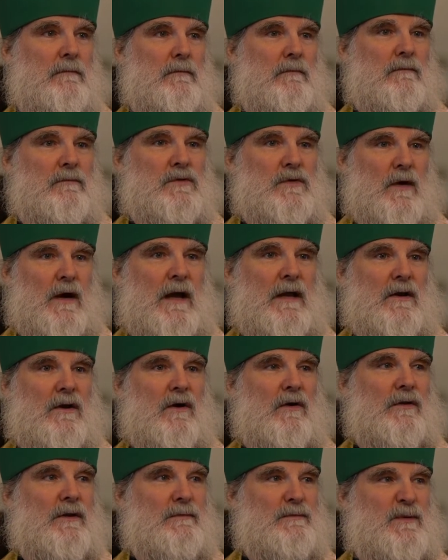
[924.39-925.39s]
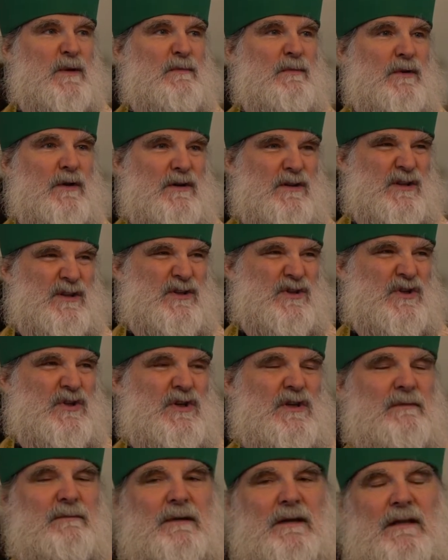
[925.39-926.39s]
So I know these people are
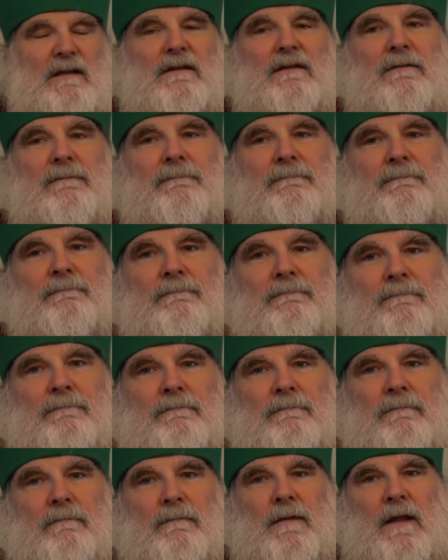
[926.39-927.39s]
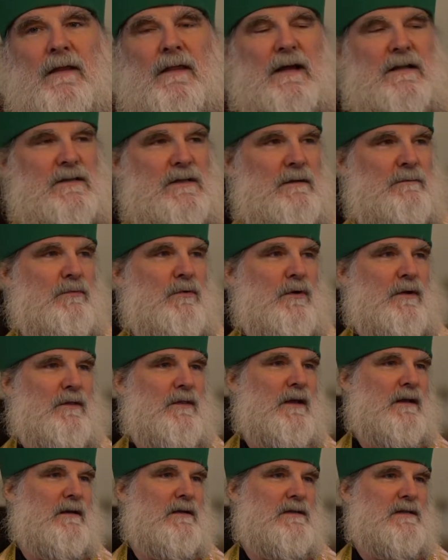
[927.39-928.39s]
legitimate. And that's an important
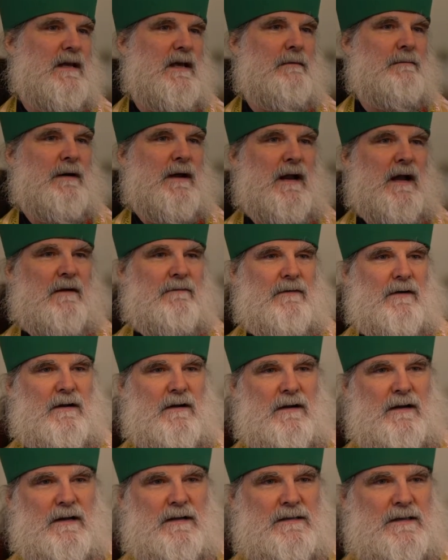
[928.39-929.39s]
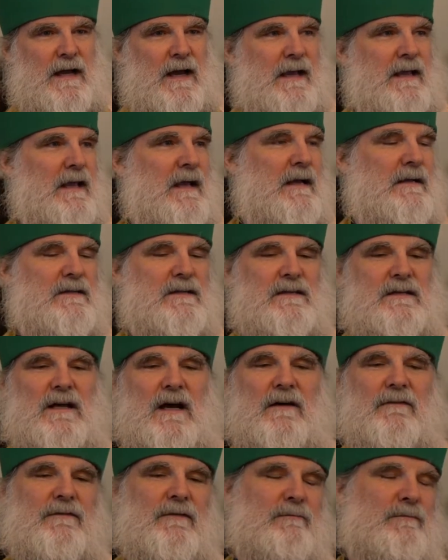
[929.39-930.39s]
thing to say about Africa, because I get
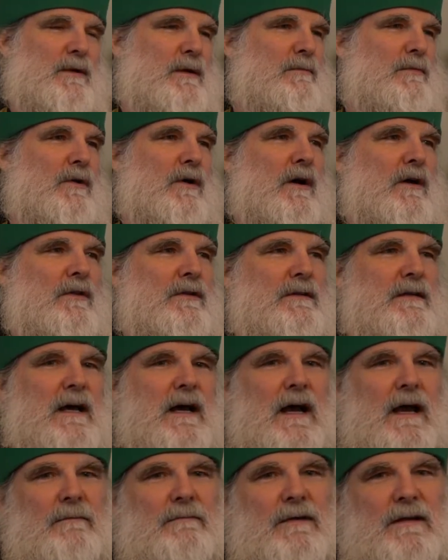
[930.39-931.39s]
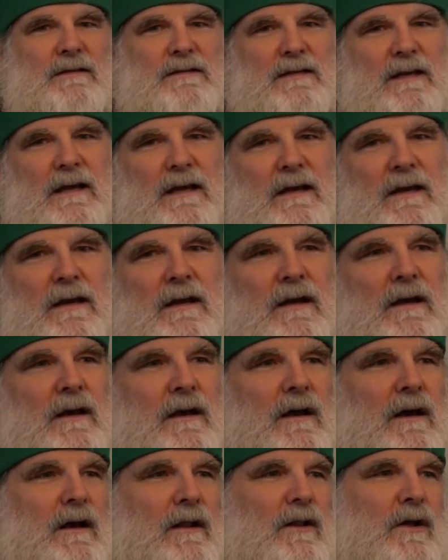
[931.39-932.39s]
stuff from people all the time. They say,
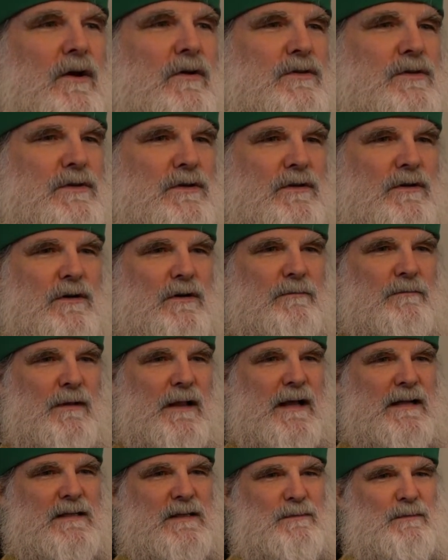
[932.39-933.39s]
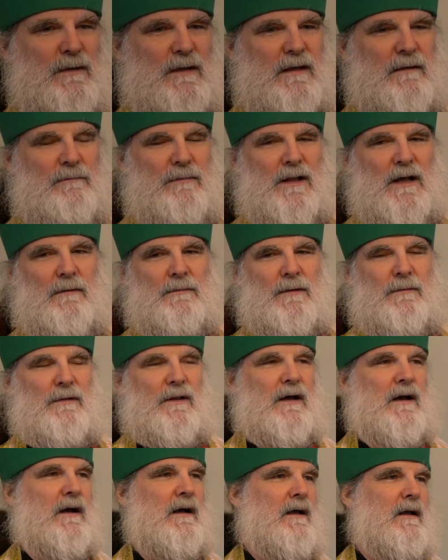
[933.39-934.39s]
"Hello, sir, bless me, blah, blah,
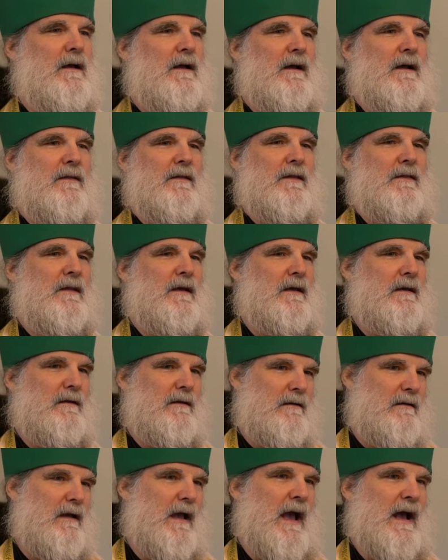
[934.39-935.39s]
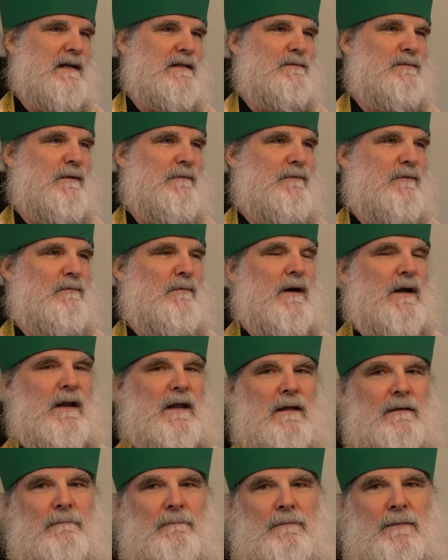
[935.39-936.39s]
blah," and then they ask me for
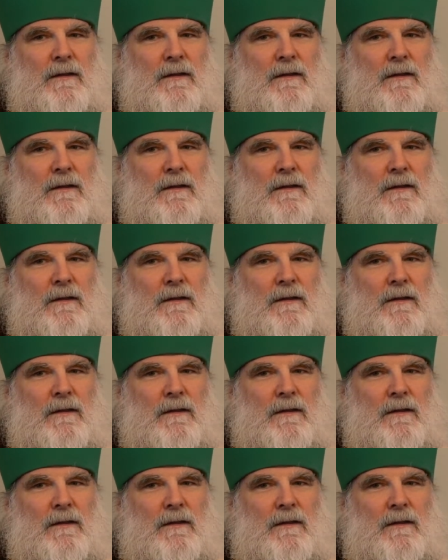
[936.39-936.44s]
money.